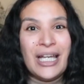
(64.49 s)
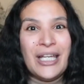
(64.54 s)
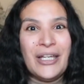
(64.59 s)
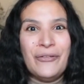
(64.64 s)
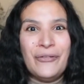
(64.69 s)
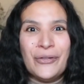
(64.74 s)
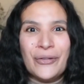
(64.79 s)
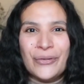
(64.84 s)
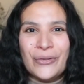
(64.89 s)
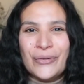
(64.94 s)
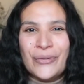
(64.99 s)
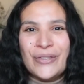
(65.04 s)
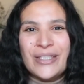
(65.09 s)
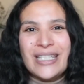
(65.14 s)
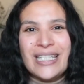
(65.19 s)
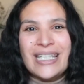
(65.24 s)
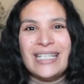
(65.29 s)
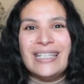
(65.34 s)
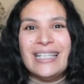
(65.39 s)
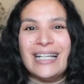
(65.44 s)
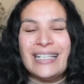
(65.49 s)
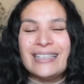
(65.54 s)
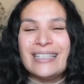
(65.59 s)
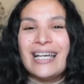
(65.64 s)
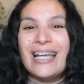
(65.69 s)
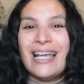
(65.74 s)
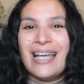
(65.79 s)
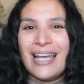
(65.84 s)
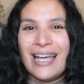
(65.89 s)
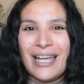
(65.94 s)
if you want to see that
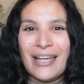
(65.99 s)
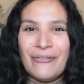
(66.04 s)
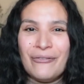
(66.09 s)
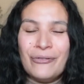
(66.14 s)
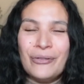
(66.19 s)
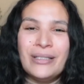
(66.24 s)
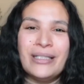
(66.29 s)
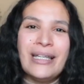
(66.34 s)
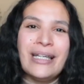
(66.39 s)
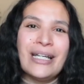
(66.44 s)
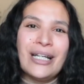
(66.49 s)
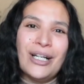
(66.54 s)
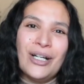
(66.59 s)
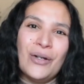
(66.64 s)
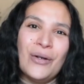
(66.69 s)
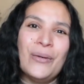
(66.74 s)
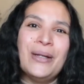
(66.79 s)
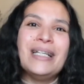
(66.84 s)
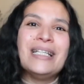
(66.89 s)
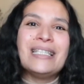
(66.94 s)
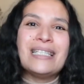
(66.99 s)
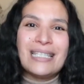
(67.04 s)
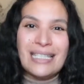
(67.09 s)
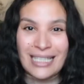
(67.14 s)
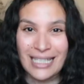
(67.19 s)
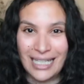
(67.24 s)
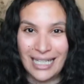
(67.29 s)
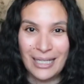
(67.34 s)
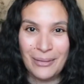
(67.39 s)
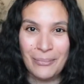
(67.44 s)
everyday glowing
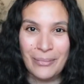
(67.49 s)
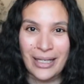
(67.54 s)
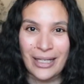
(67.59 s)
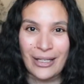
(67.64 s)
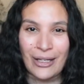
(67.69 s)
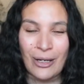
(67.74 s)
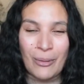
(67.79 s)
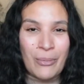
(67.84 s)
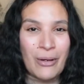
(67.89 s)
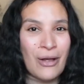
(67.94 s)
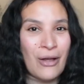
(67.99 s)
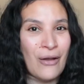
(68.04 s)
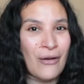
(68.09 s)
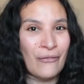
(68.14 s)
skin makeup